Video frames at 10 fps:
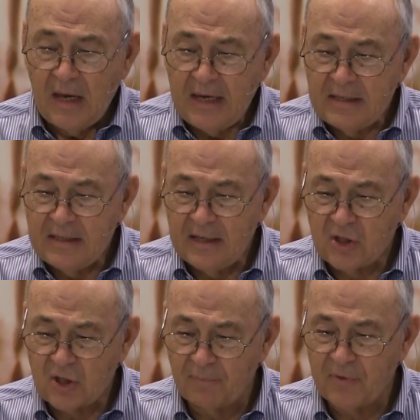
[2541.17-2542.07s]
he did
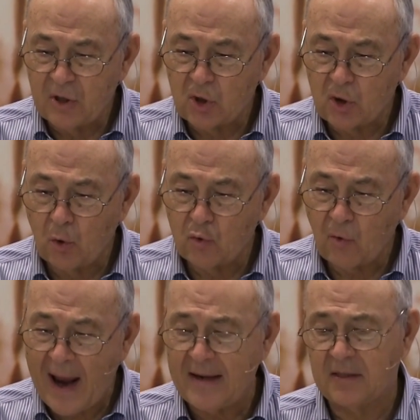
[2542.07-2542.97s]
something so
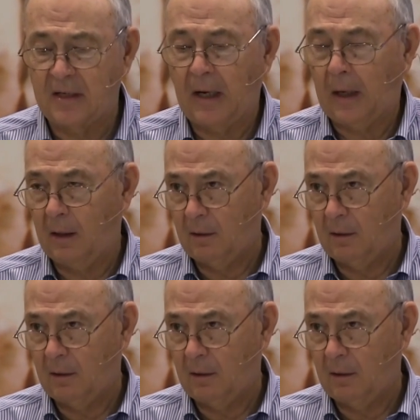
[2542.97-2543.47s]
drastic